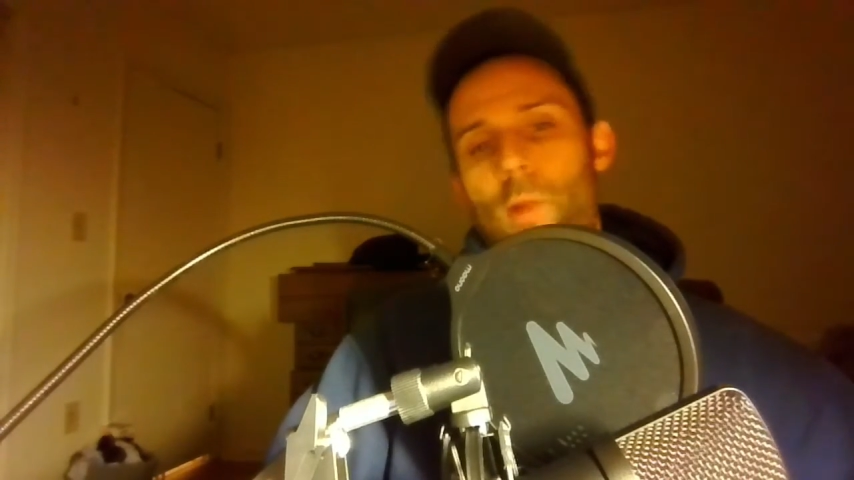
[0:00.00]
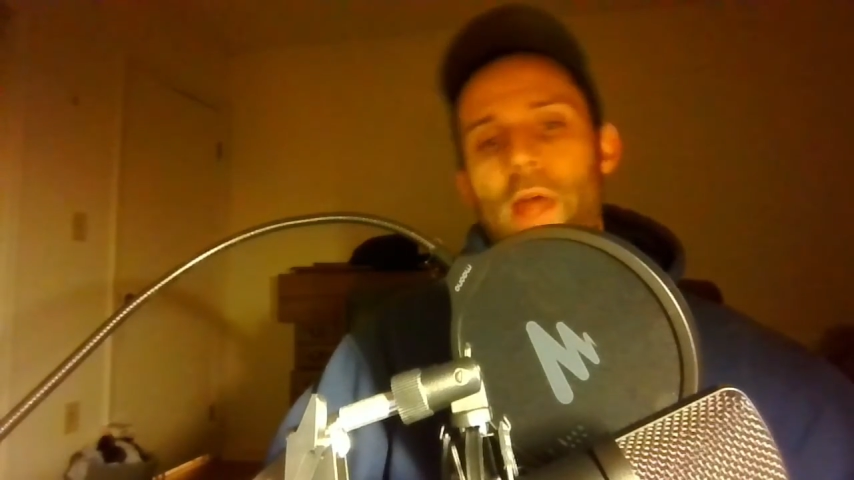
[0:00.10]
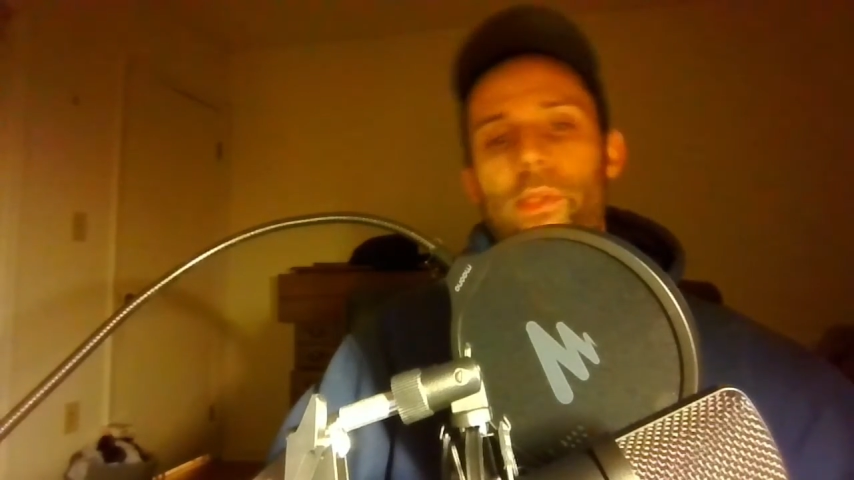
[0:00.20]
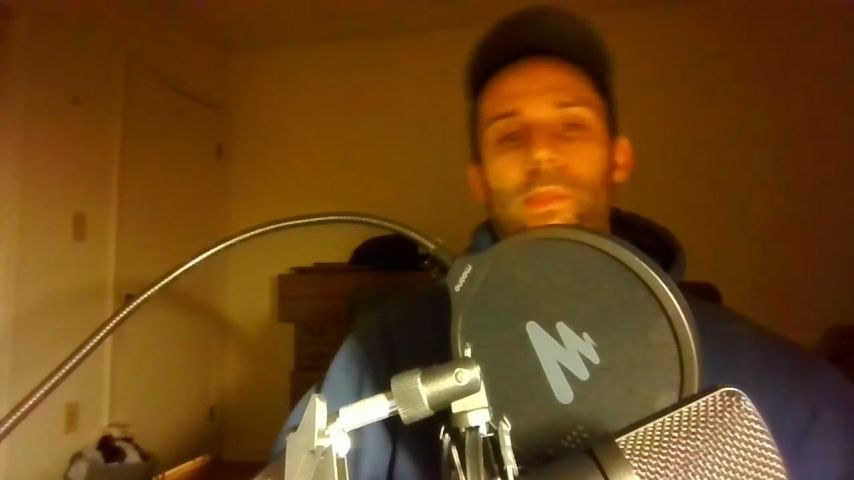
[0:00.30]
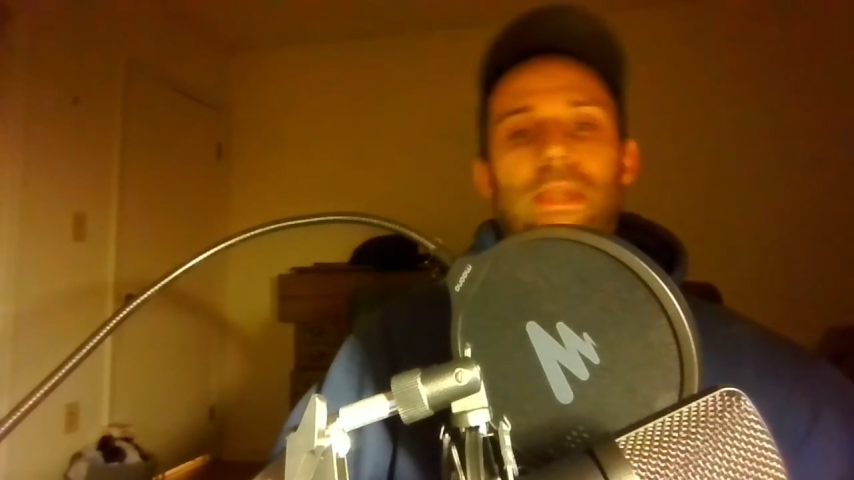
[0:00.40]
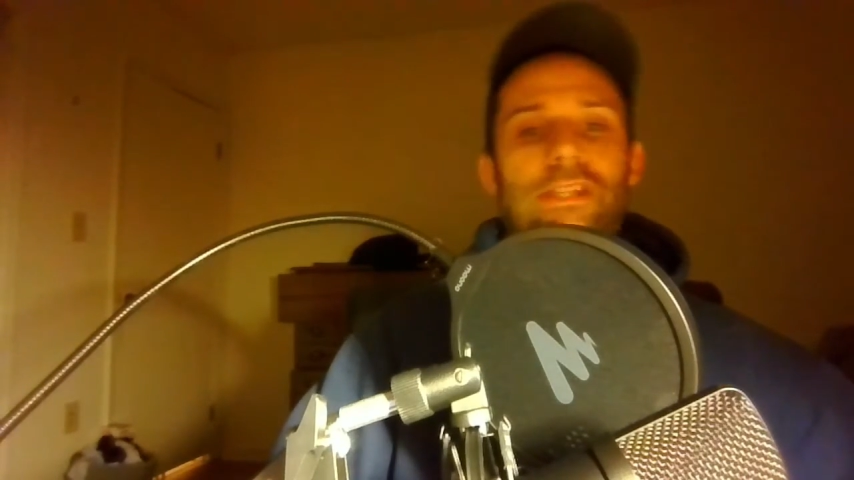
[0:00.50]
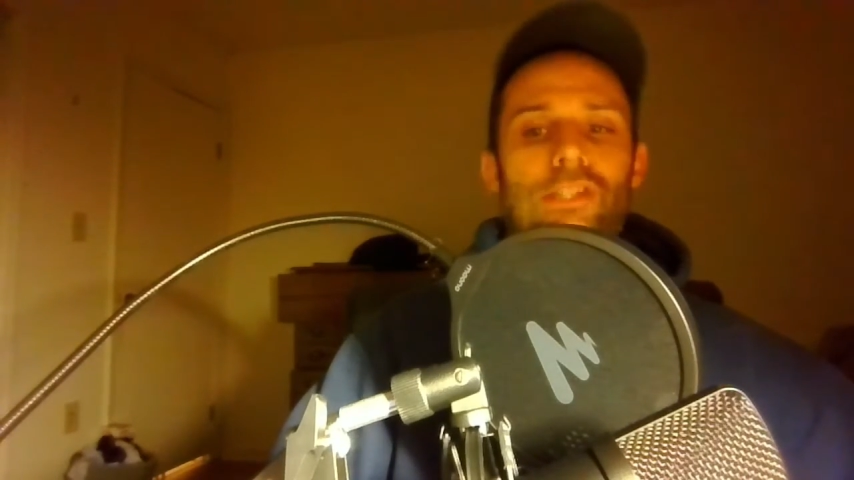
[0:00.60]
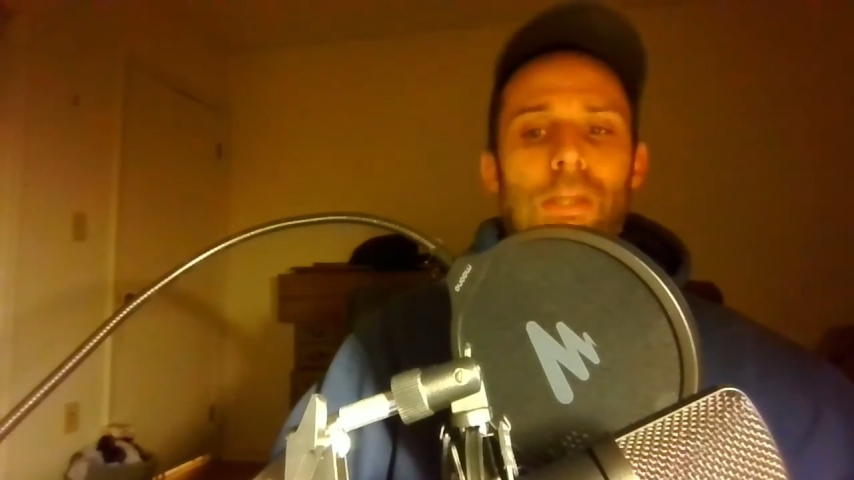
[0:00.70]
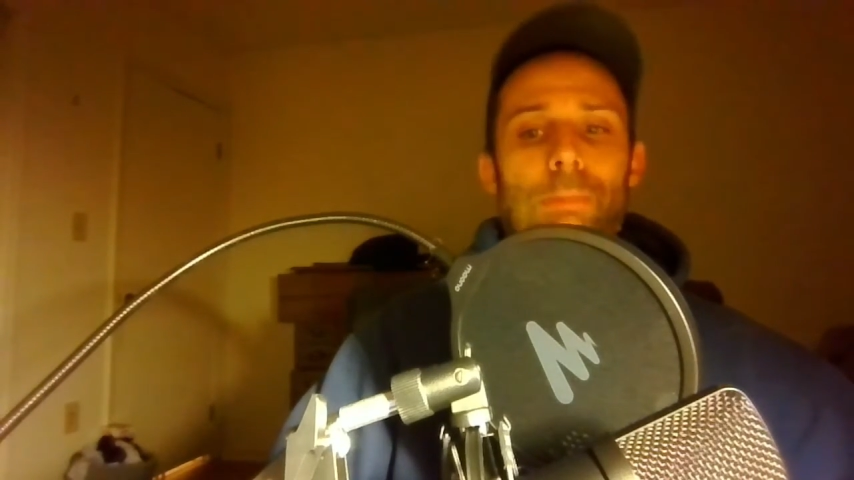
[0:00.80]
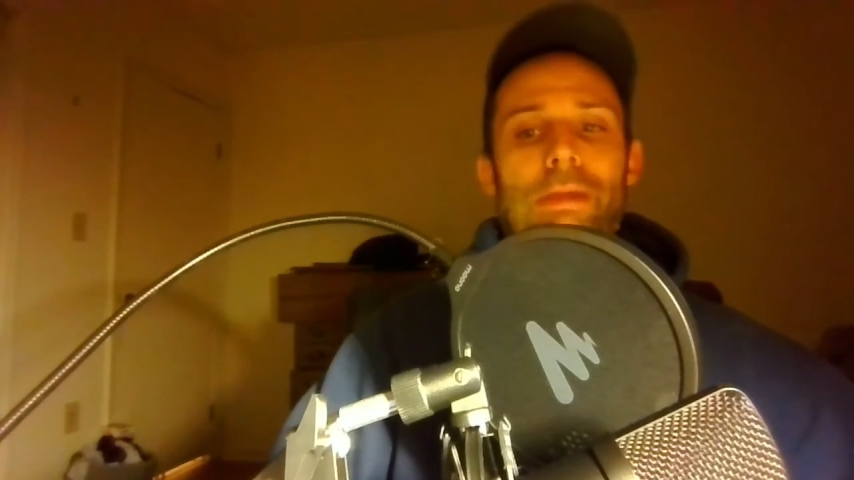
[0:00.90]
rather than a
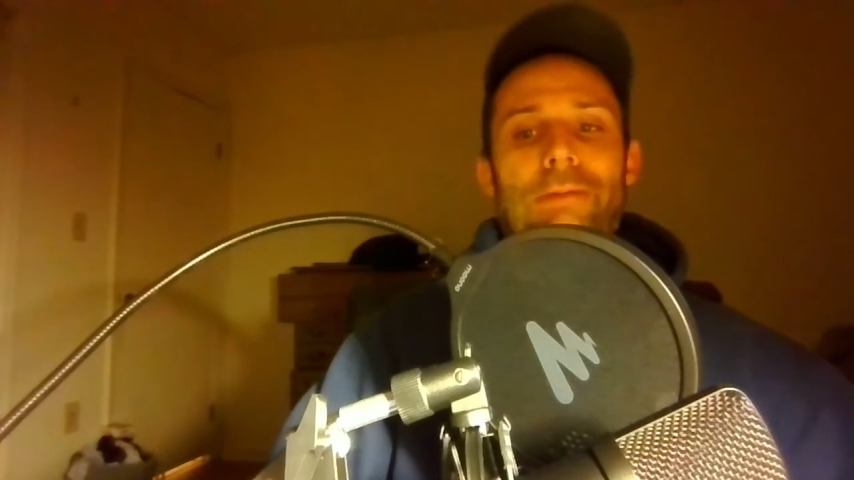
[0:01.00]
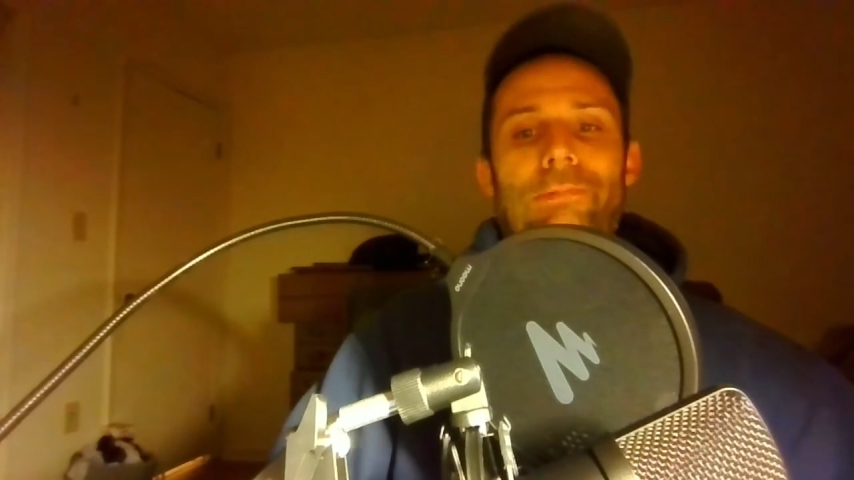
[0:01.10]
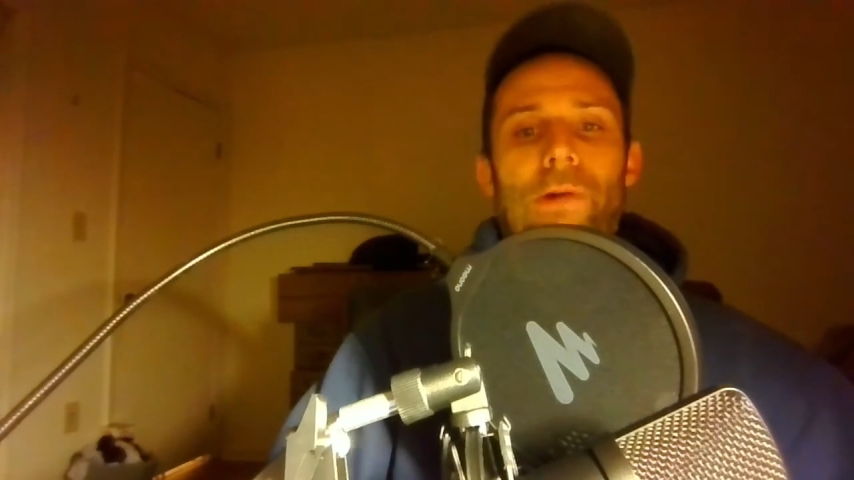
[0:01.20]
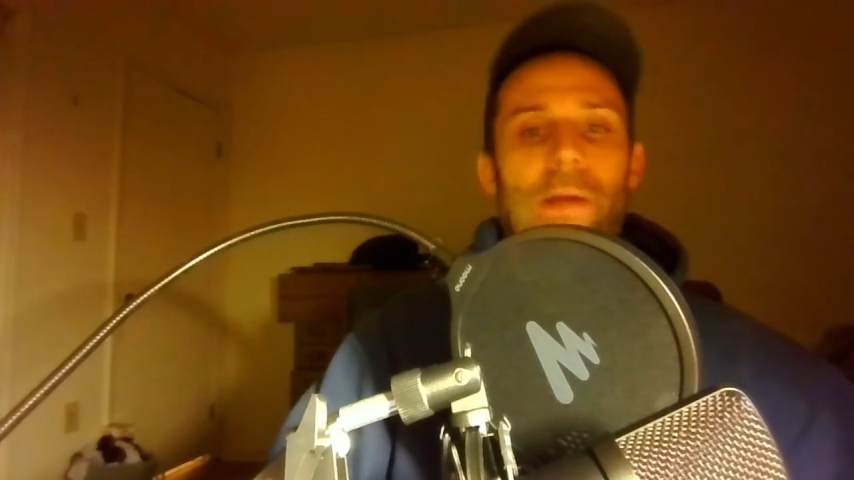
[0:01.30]
step not